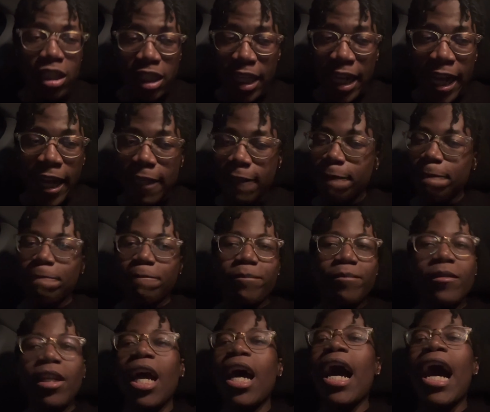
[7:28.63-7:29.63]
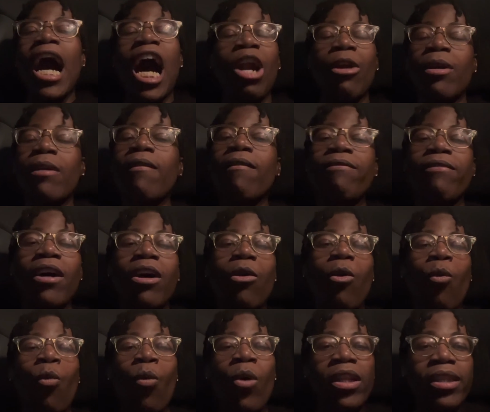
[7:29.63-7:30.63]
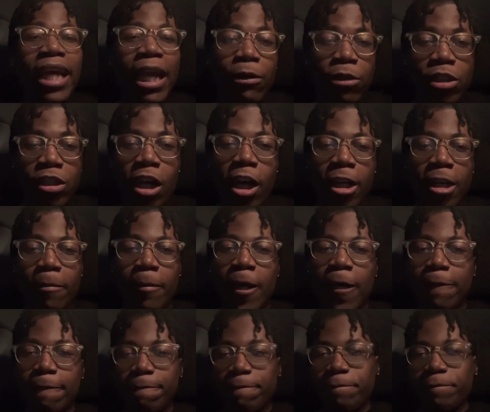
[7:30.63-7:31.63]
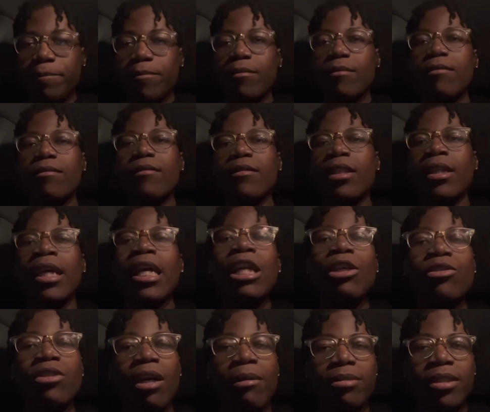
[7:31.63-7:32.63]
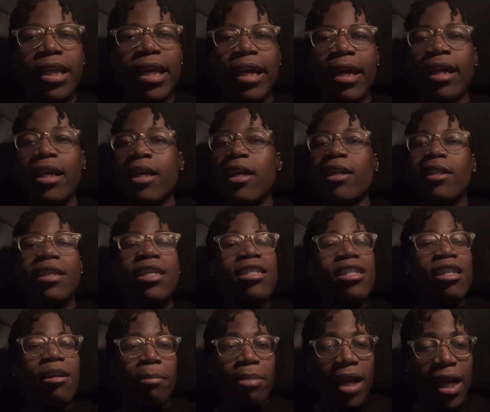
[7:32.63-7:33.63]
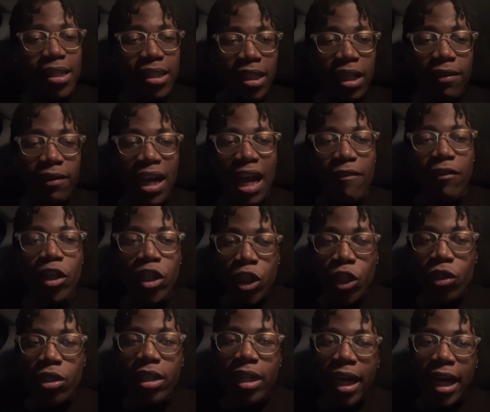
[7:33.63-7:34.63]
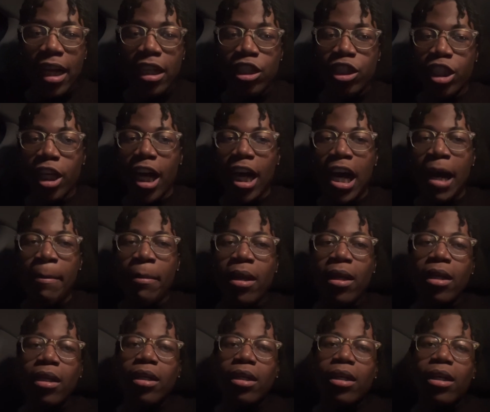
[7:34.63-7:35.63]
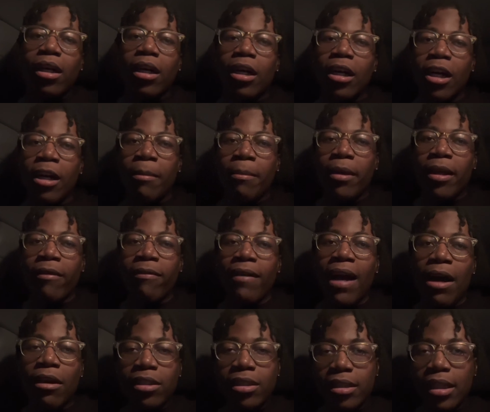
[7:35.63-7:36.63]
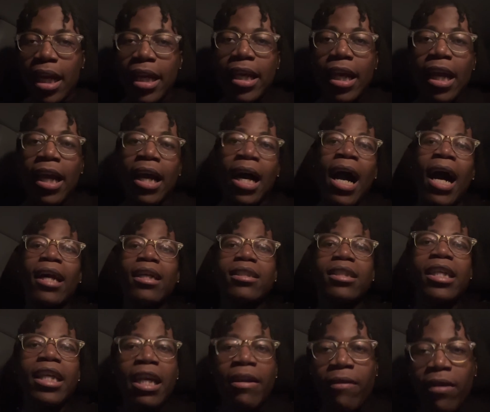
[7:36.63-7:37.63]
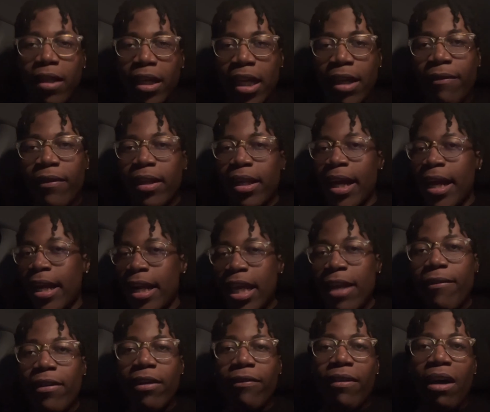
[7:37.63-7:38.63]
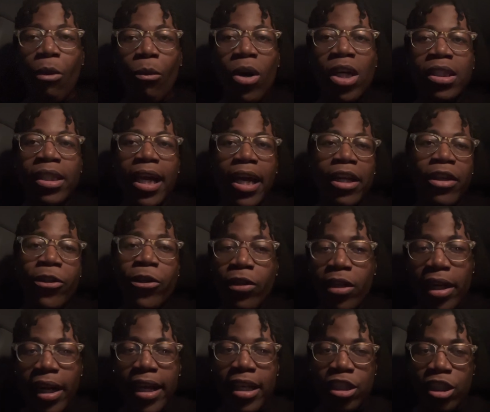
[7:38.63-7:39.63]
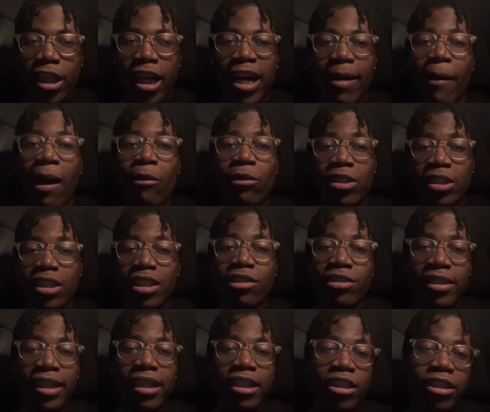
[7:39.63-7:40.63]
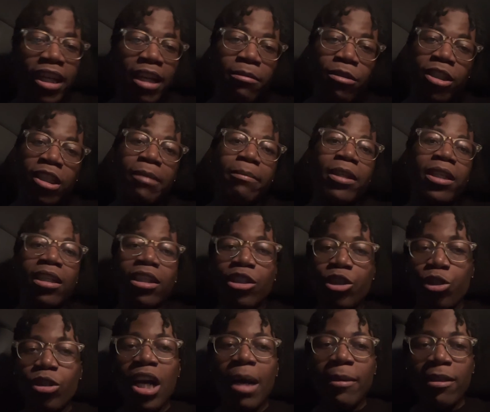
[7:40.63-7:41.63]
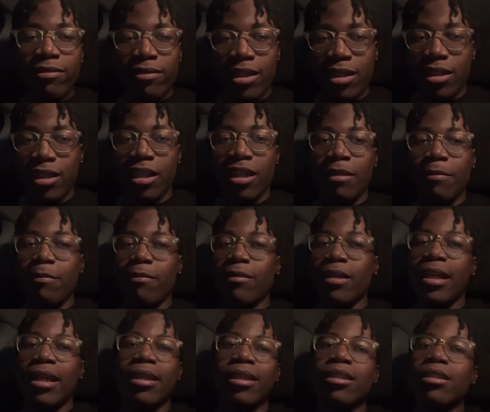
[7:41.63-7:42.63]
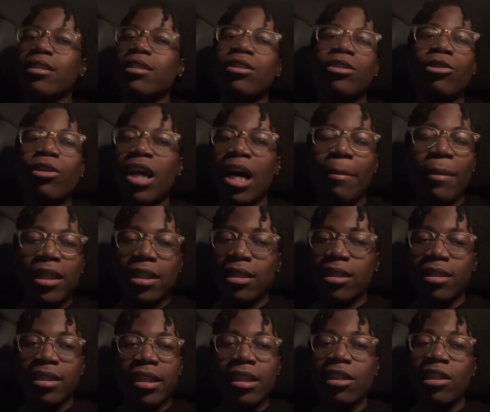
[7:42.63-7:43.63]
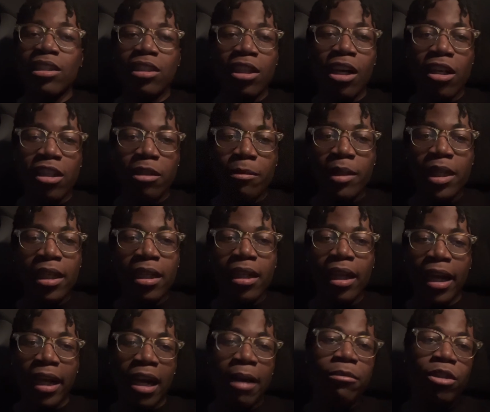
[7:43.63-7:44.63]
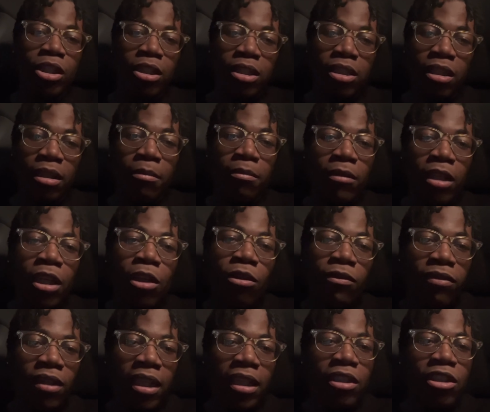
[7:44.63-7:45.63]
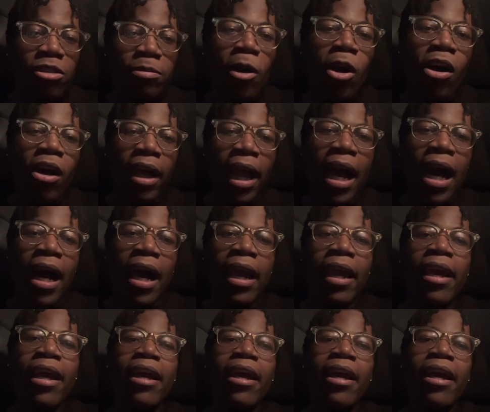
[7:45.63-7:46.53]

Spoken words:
of that. I don't give a fuck what they was talking about. And that's what I'm saying. This is the blessing of having a unionized job. If I was honestly, even if I wasn't at a unionized job, I would still say the same shit, because you got me fucked up. Like, you not about to sit here and talk to me like I'm just some little fucking small guy.